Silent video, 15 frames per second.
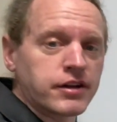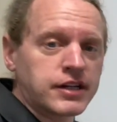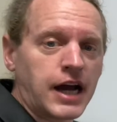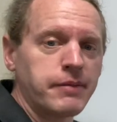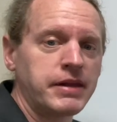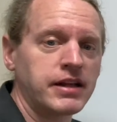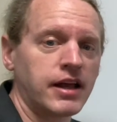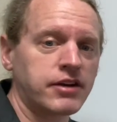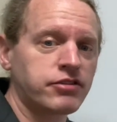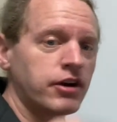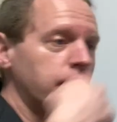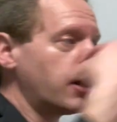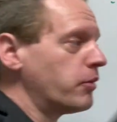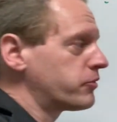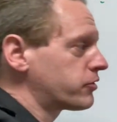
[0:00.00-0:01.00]
time the electron
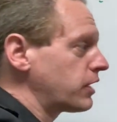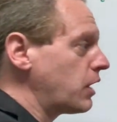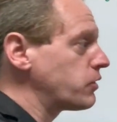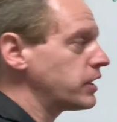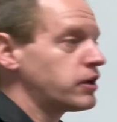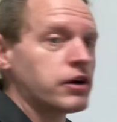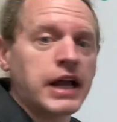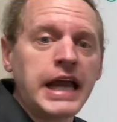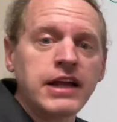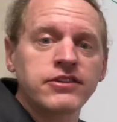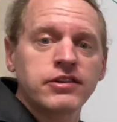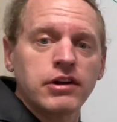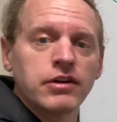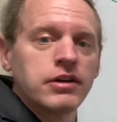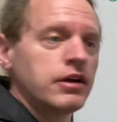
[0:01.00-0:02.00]
comes around, it'll
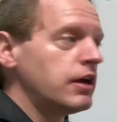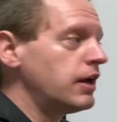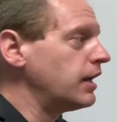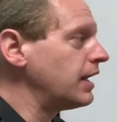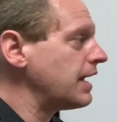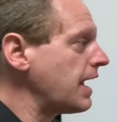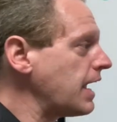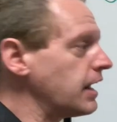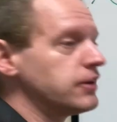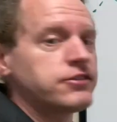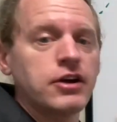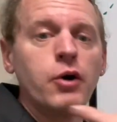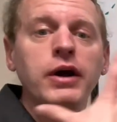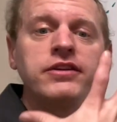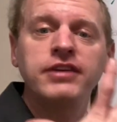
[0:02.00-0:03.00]
cancel. And so
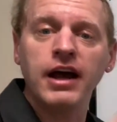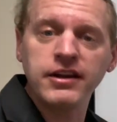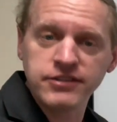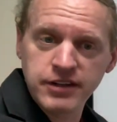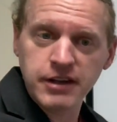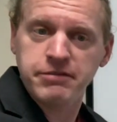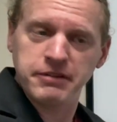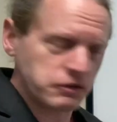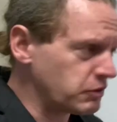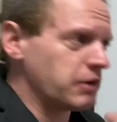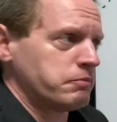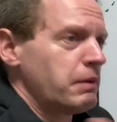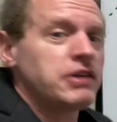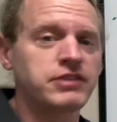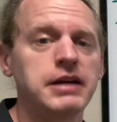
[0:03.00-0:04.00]
it's as if,
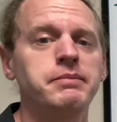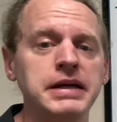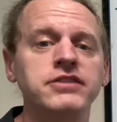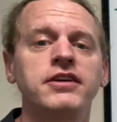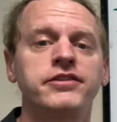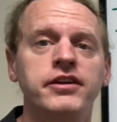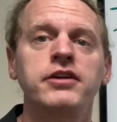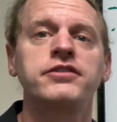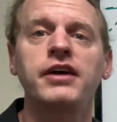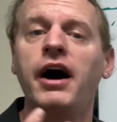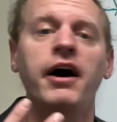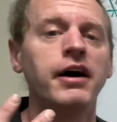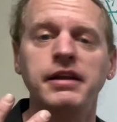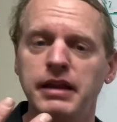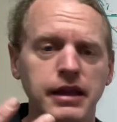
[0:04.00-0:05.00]
basically it means that
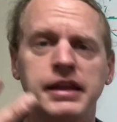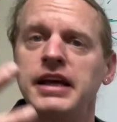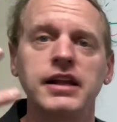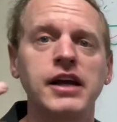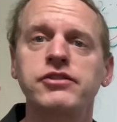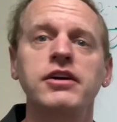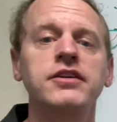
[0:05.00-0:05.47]
the electron